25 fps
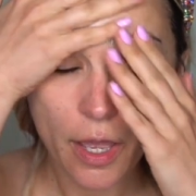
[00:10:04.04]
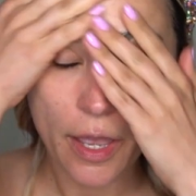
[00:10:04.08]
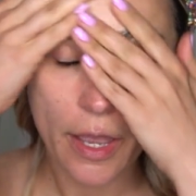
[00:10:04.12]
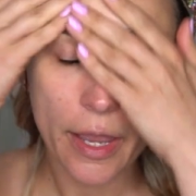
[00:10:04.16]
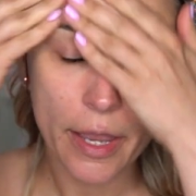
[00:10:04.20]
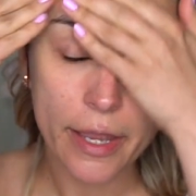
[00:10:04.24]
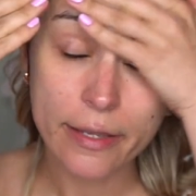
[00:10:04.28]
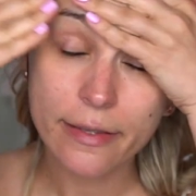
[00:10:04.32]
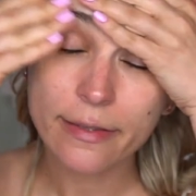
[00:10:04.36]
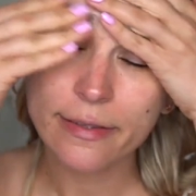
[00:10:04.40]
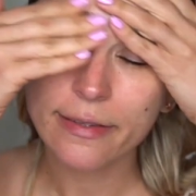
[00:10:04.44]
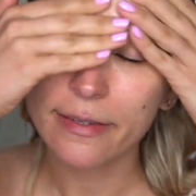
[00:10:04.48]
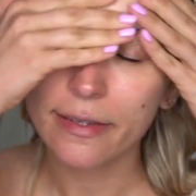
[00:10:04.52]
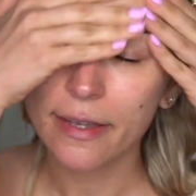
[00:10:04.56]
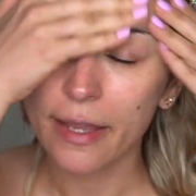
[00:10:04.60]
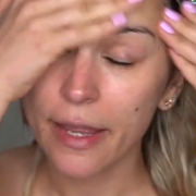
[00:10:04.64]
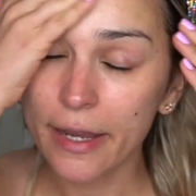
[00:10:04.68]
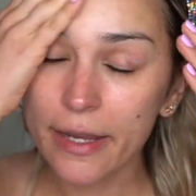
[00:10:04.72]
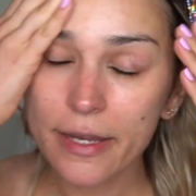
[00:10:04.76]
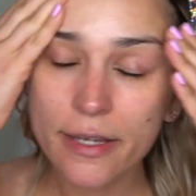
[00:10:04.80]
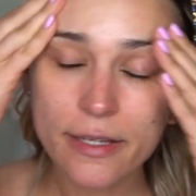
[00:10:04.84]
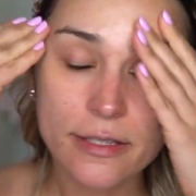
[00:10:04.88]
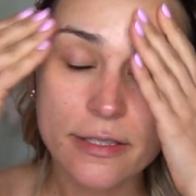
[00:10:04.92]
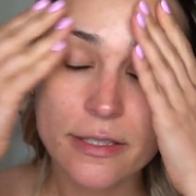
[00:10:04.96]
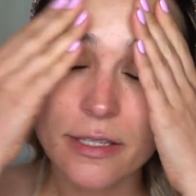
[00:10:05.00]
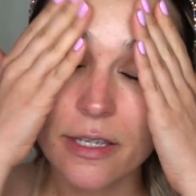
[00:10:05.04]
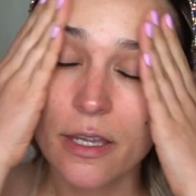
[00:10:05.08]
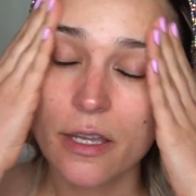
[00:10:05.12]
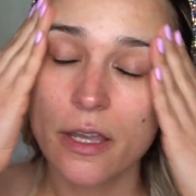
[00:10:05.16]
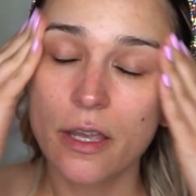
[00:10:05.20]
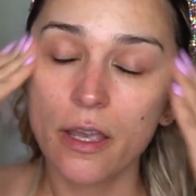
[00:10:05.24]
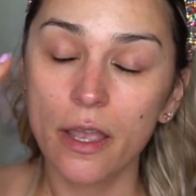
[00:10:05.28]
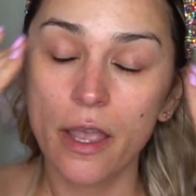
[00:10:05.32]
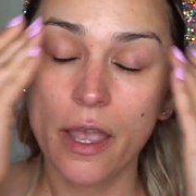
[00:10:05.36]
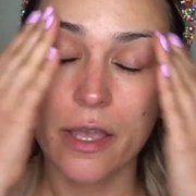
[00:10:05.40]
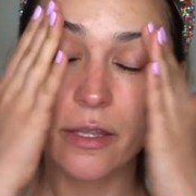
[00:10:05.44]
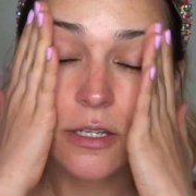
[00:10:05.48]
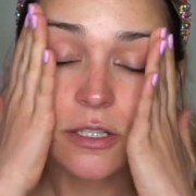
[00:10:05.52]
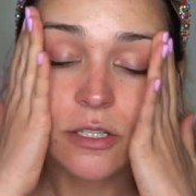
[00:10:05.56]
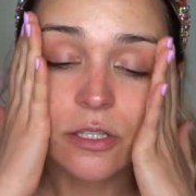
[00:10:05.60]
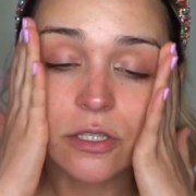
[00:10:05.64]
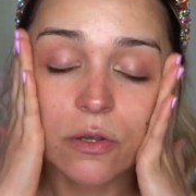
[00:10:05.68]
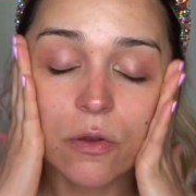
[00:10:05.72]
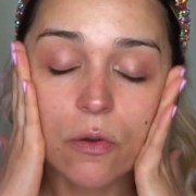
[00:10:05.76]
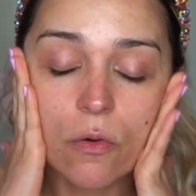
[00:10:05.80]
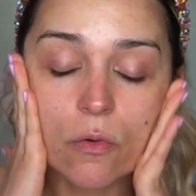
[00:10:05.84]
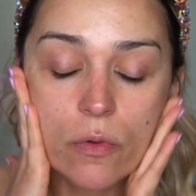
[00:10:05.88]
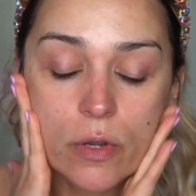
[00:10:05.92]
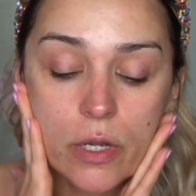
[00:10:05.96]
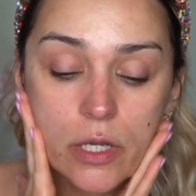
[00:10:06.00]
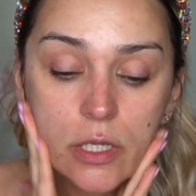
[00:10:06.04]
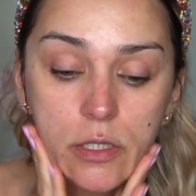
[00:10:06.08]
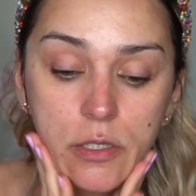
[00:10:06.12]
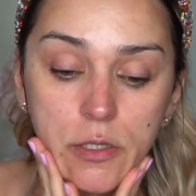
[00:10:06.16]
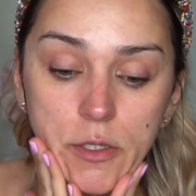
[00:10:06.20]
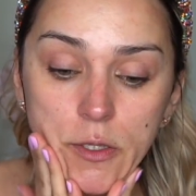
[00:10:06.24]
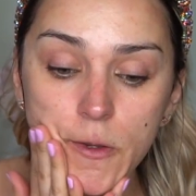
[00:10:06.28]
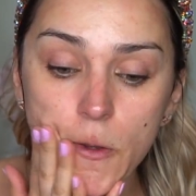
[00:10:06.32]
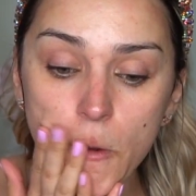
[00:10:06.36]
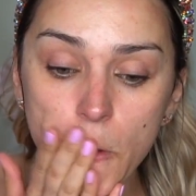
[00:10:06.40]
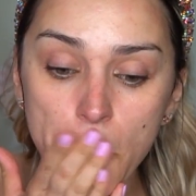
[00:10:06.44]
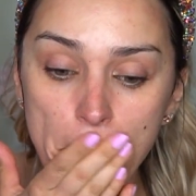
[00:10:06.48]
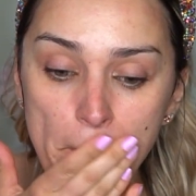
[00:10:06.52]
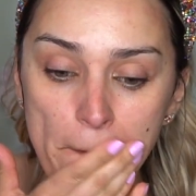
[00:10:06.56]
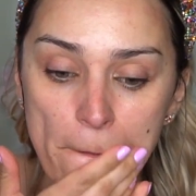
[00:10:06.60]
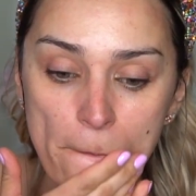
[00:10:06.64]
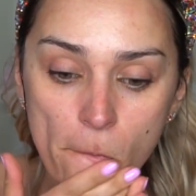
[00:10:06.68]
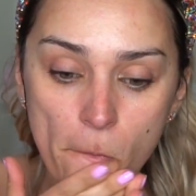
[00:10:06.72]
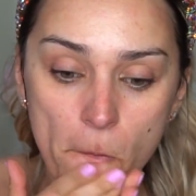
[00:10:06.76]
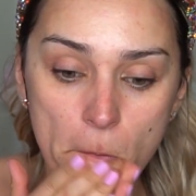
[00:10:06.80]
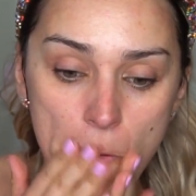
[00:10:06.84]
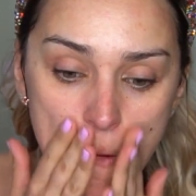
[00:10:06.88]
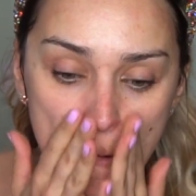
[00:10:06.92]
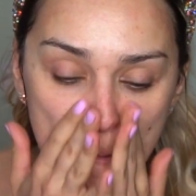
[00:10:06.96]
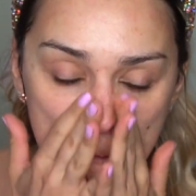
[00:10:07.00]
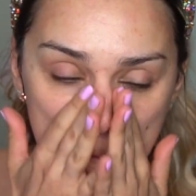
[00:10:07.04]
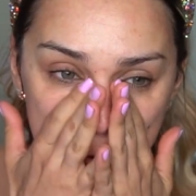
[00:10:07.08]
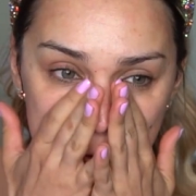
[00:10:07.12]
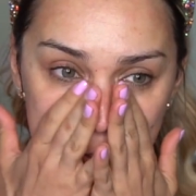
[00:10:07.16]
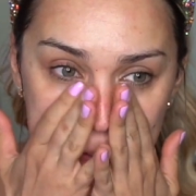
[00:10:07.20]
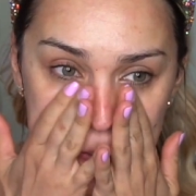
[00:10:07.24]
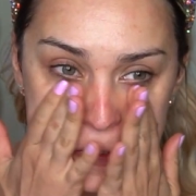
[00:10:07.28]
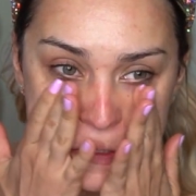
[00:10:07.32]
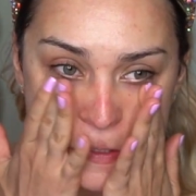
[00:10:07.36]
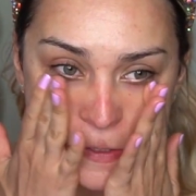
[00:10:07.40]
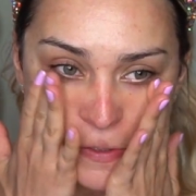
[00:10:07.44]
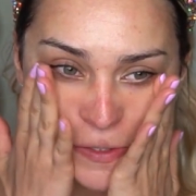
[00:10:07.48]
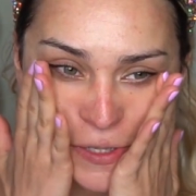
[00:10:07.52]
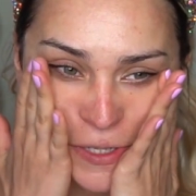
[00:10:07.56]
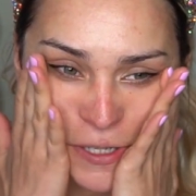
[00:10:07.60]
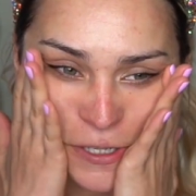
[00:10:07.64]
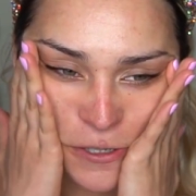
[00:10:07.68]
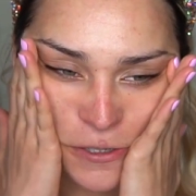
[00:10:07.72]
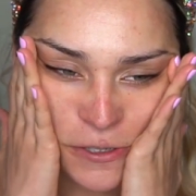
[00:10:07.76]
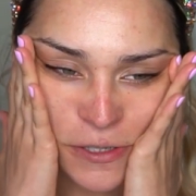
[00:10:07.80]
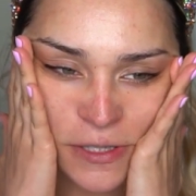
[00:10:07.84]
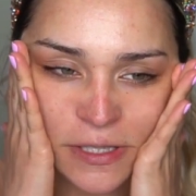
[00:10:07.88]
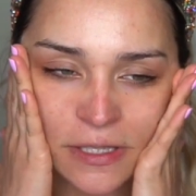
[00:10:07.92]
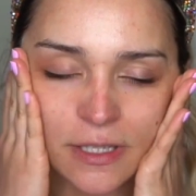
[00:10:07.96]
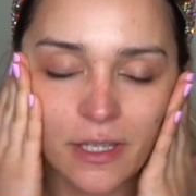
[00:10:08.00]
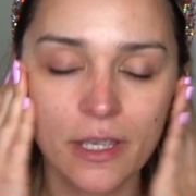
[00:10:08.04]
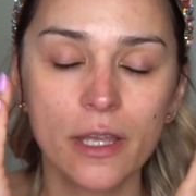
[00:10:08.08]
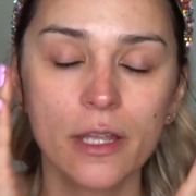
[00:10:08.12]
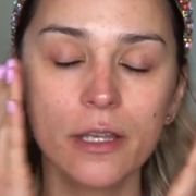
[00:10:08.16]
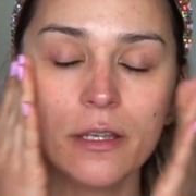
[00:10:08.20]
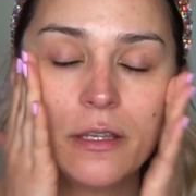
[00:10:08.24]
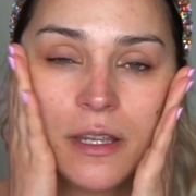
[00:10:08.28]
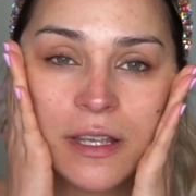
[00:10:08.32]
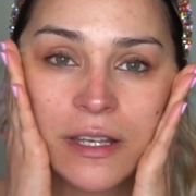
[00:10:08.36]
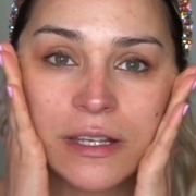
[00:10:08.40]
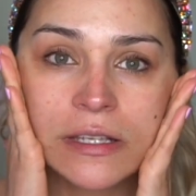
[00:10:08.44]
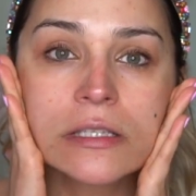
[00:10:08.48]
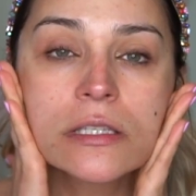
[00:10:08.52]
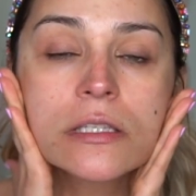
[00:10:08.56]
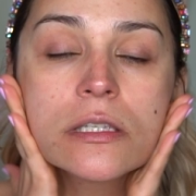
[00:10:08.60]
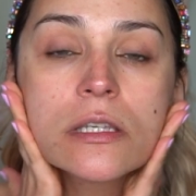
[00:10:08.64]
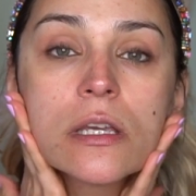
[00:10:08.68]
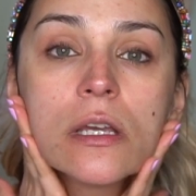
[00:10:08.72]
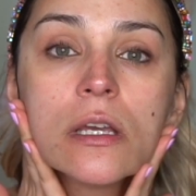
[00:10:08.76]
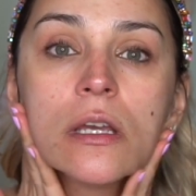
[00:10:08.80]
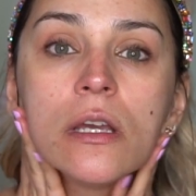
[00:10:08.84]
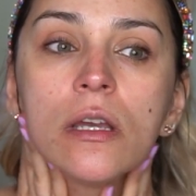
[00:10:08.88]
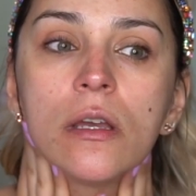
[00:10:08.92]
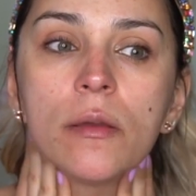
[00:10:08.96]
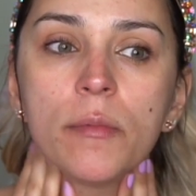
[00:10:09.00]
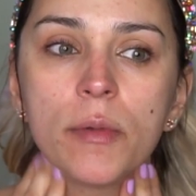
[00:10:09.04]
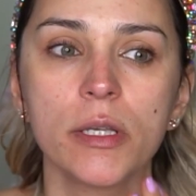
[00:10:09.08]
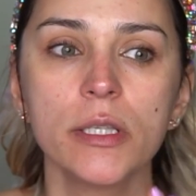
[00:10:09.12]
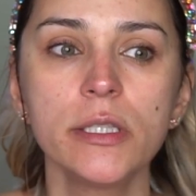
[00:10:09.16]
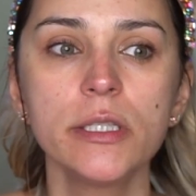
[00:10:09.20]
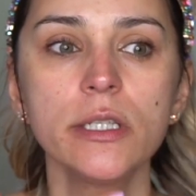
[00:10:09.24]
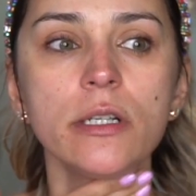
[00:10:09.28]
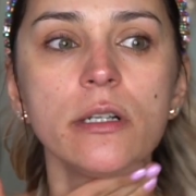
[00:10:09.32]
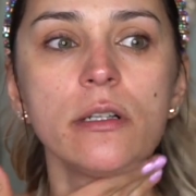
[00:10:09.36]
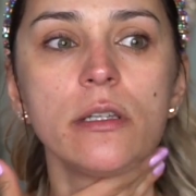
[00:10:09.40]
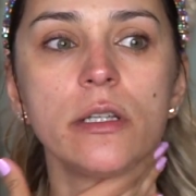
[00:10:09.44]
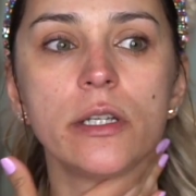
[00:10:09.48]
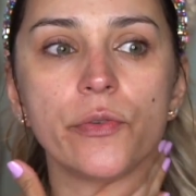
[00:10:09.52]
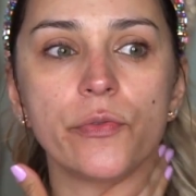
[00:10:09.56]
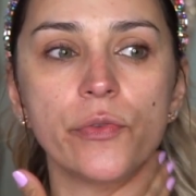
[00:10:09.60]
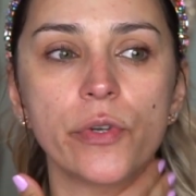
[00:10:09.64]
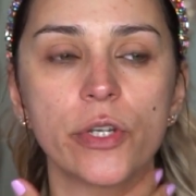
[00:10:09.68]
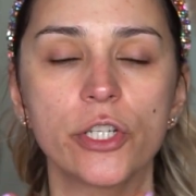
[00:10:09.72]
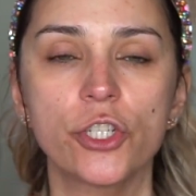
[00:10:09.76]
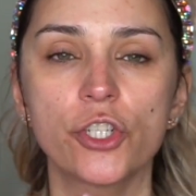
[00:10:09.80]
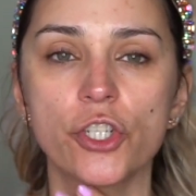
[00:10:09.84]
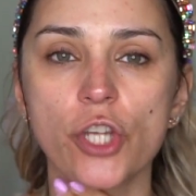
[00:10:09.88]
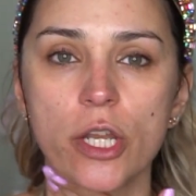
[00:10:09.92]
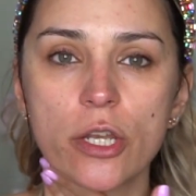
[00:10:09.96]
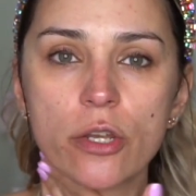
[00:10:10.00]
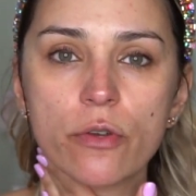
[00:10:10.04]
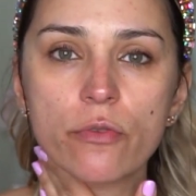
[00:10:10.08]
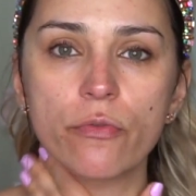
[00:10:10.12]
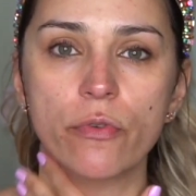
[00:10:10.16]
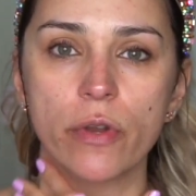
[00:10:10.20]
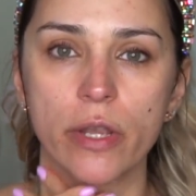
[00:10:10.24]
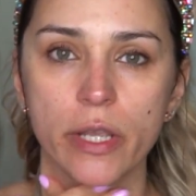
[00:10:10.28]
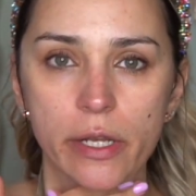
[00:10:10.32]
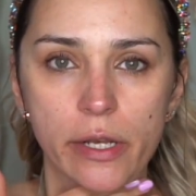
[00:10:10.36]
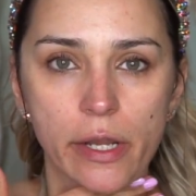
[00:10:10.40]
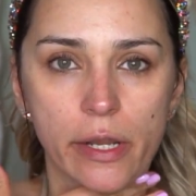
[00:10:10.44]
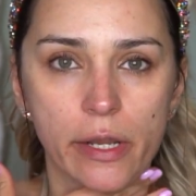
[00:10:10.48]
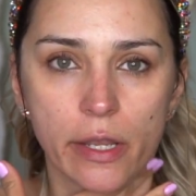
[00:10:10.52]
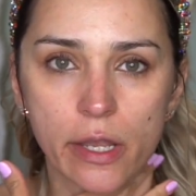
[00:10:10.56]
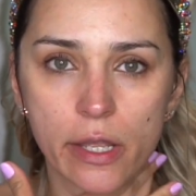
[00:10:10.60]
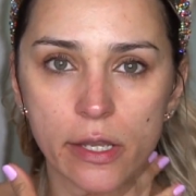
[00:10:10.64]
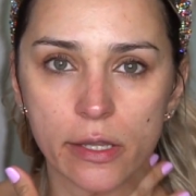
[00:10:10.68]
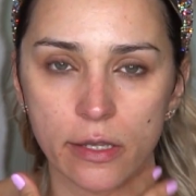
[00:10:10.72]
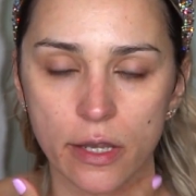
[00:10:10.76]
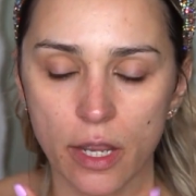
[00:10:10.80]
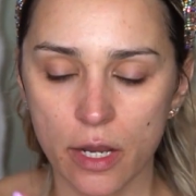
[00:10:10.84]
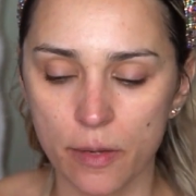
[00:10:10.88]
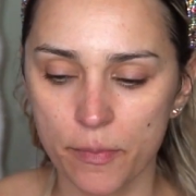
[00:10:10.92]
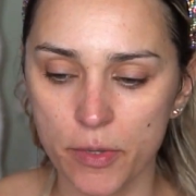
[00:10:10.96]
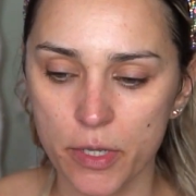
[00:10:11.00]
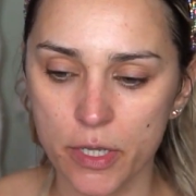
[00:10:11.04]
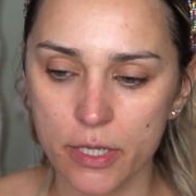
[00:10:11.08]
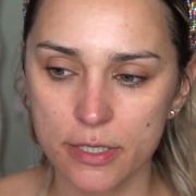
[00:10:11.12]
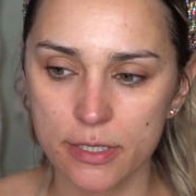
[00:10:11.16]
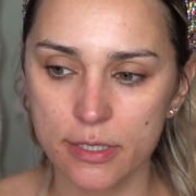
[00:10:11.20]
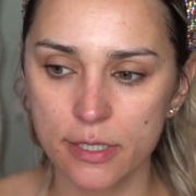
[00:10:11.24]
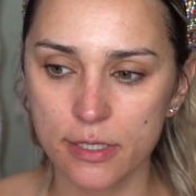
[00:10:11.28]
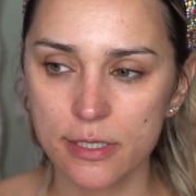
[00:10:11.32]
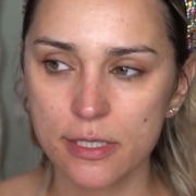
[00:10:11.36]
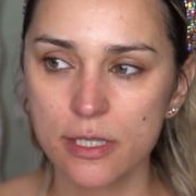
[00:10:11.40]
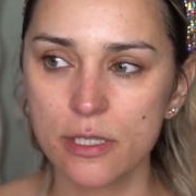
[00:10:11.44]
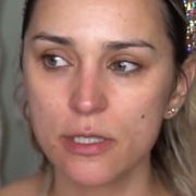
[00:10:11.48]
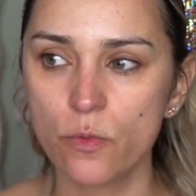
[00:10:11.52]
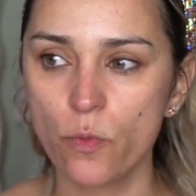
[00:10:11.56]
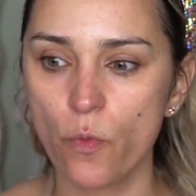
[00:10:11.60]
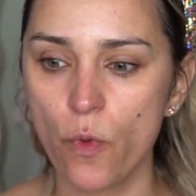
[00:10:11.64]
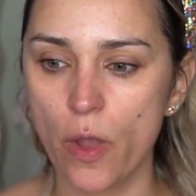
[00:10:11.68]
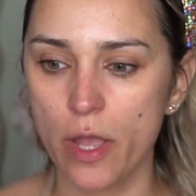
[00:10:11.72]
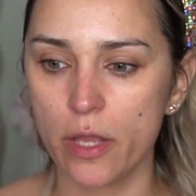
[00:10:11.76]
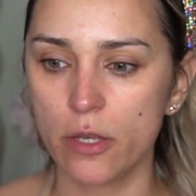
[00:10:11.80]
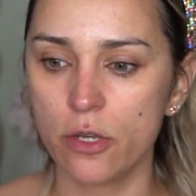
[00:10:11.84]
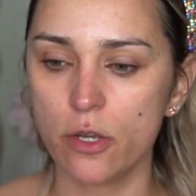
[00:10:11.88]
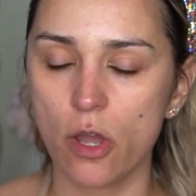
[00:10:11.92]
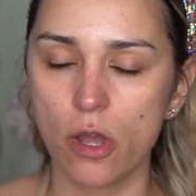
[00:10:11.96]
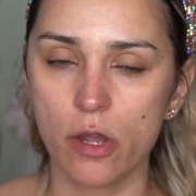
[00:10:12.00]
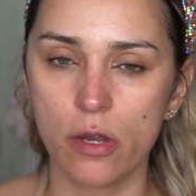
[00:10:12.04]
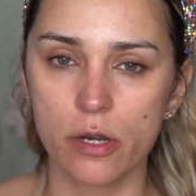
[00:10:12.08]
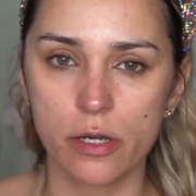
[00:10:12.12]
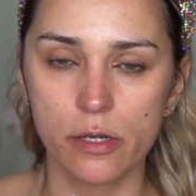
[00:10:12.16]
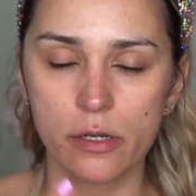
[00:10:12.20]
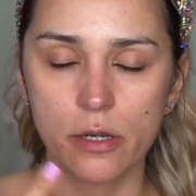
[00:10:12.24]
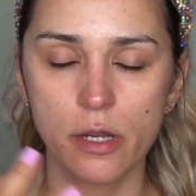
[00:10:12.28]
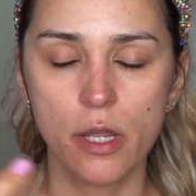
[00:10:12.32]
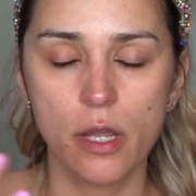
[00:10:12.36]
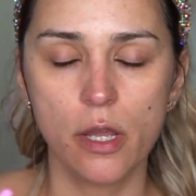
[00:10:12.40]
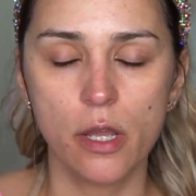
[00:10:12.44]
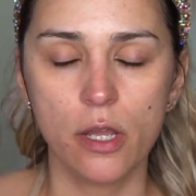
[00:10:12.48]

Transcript: at night, and it's going to make sure that your skin is basically regenerating at night, because this is when our,